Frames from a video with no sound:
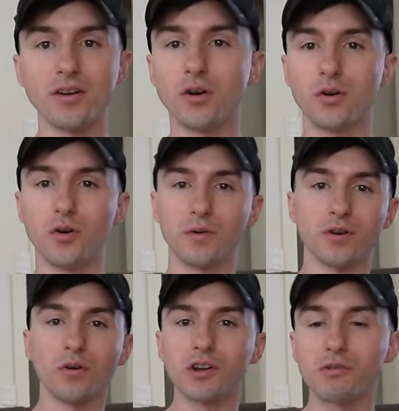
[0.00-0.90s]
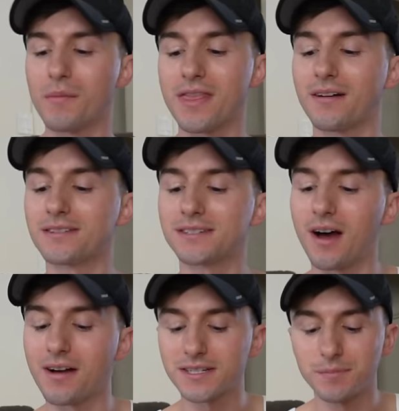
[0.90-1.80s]
don't know who would order one without
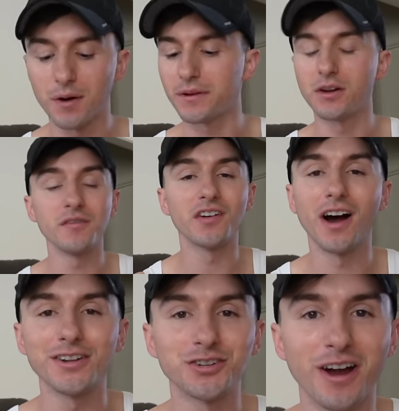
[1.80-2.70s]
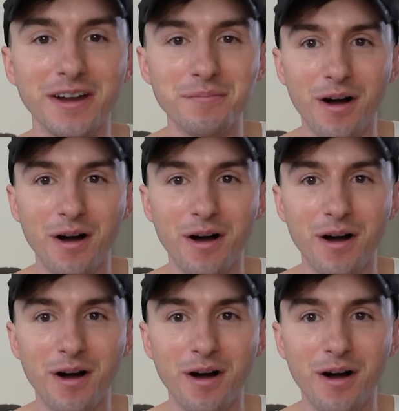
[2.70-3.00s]
sauce, but you know, we've got to try them